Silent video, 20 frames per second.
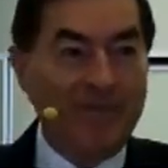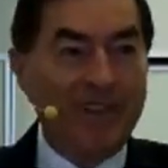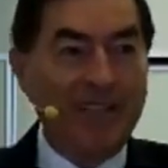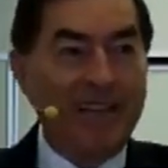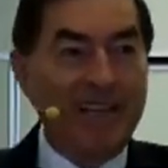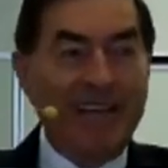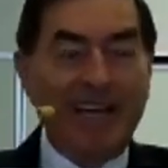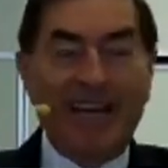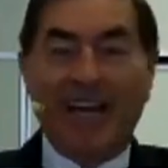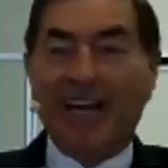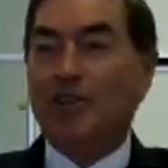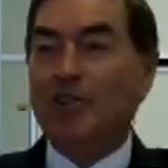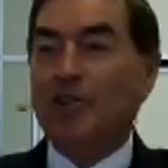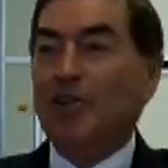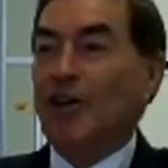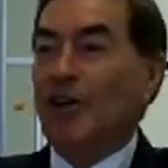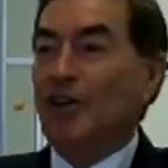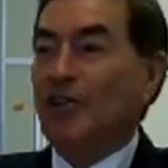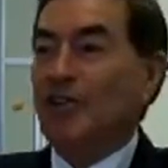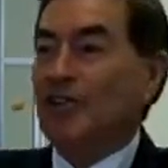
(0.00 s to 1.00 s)
And you know the
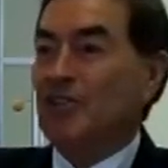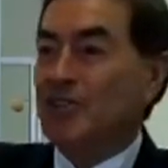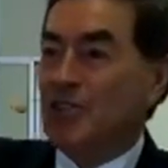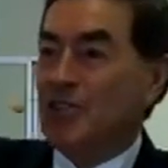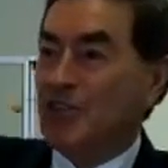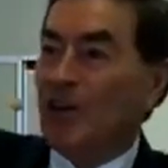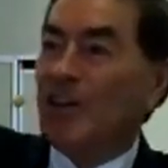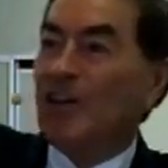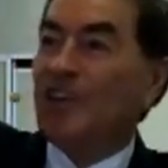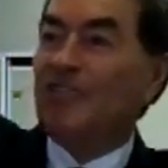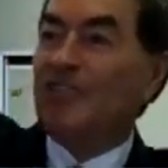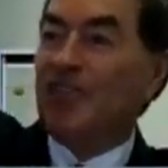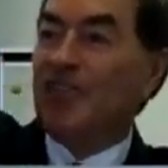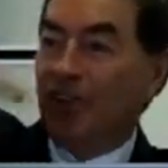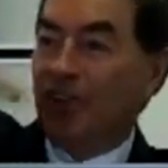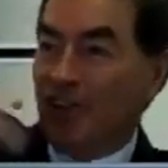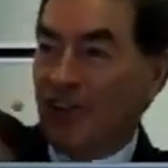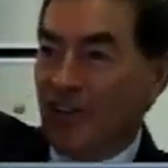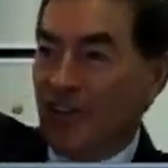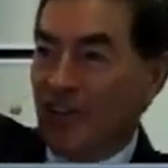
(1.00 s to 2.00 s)
story of
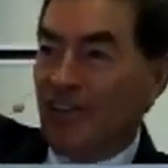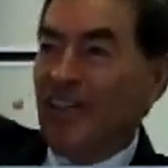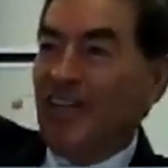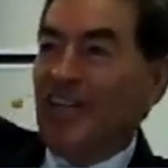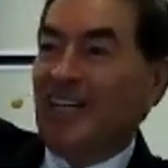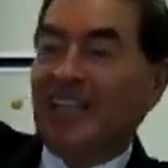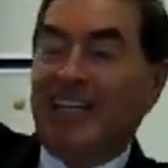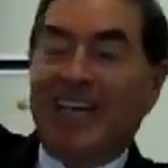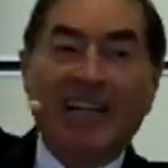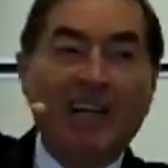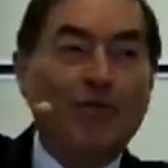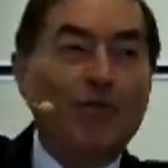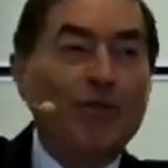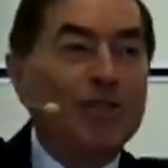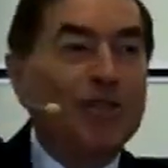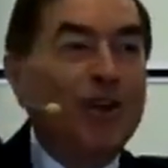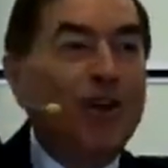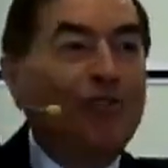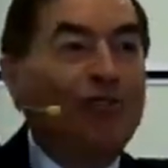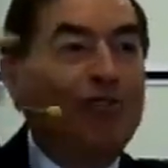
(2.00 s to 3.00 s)
Jericho, that it was not
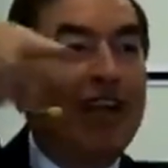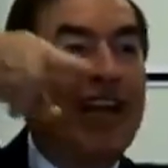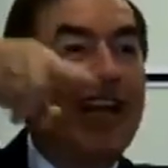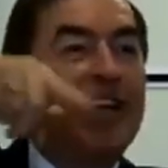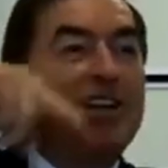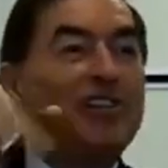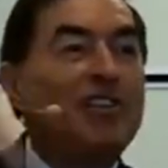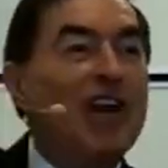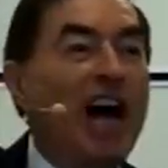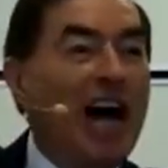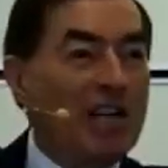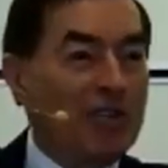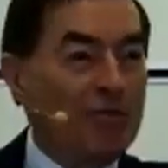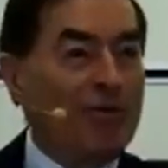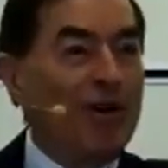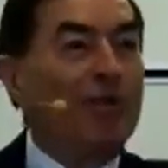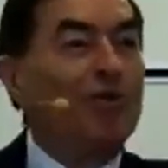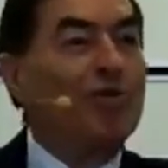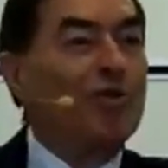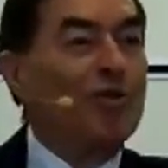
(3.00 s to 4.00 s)
really Joshua
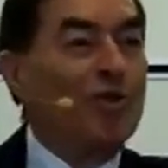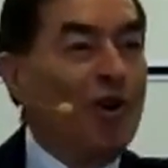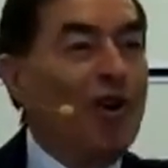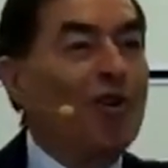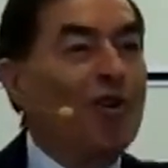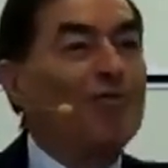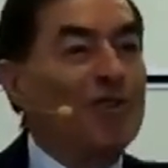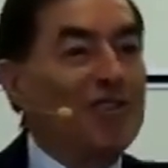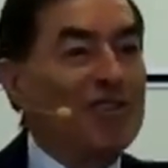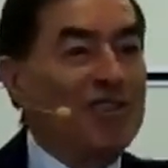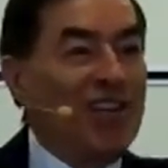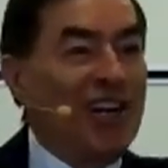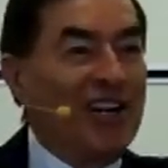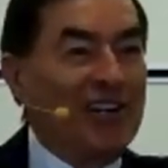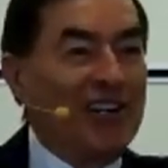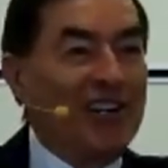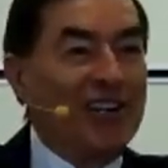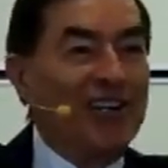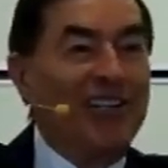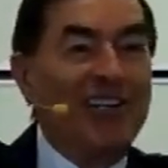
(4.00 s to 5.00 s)
who conquers
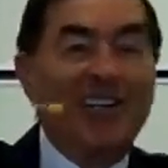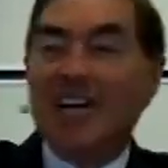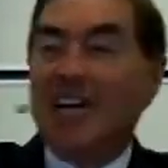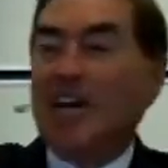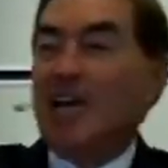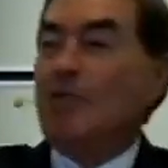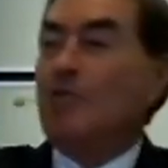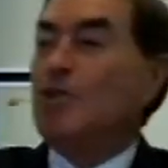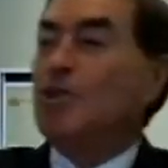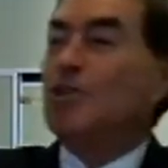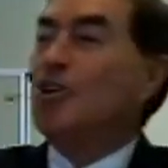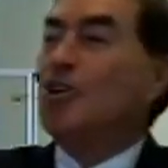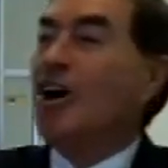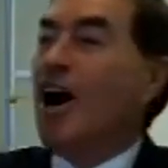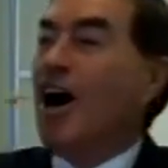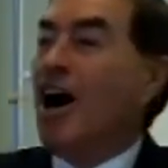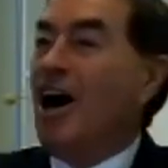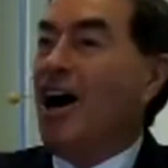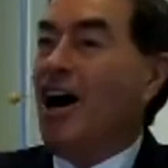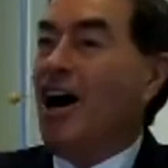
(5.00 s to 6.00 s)
Jericho, it was God